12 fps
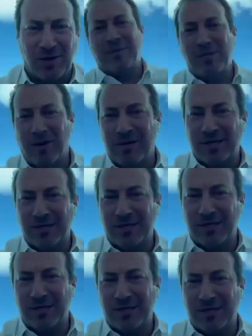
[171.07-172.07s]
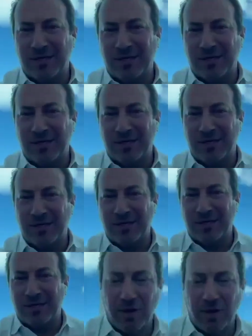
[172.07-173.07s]
I'm not going to be talking as much. And I'm
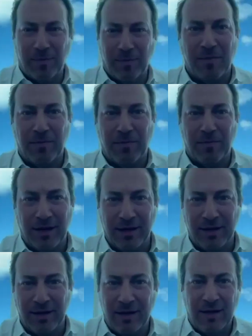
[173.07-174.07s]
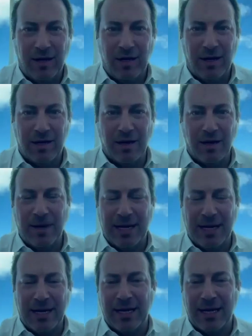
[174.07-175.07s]
going to start with a little background on the company
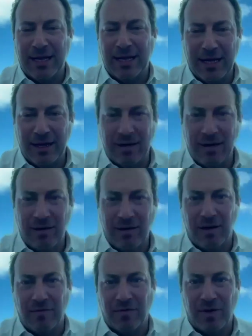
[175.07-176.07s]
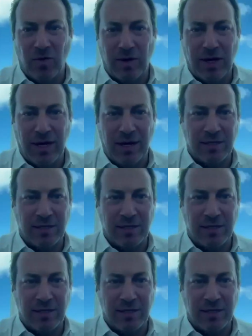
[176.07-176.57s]
and then come back again at the end